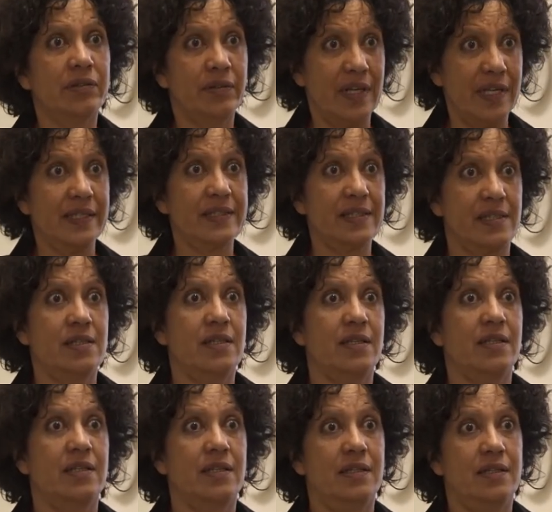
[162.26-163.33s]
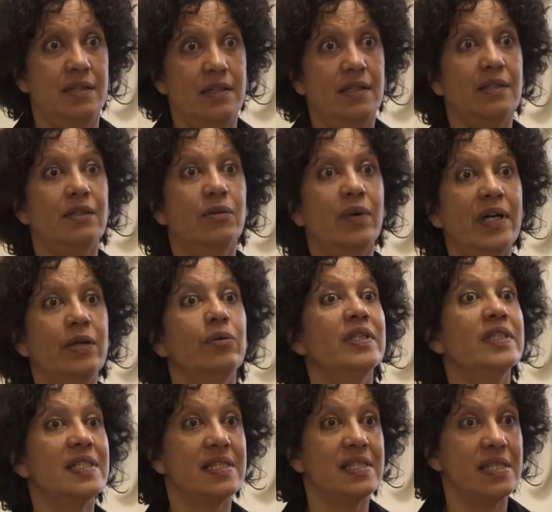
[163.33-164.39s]
things, the way we
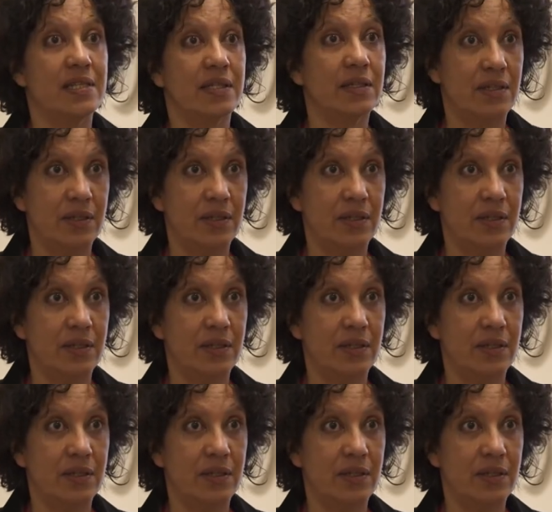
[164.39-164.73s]
see